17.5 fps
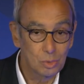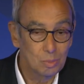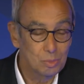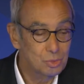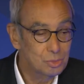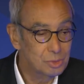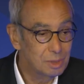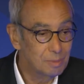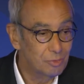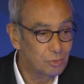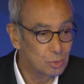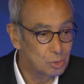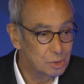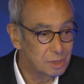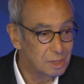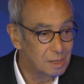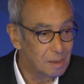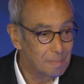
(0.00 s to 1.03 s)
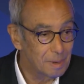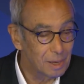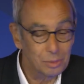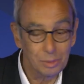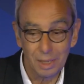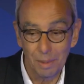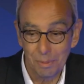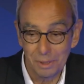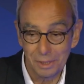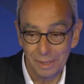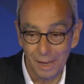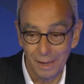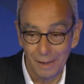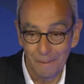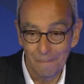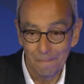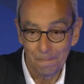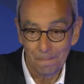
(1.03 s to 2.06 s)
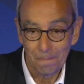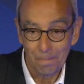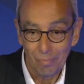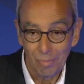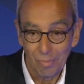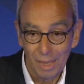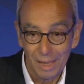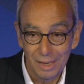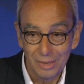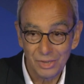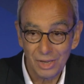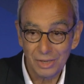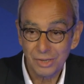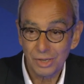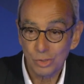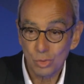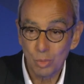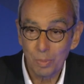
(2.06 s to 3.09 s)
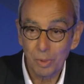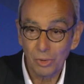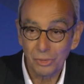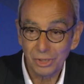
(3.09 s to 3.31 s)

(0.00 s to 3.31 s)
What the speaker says: replacement of the fossil fuel by capital.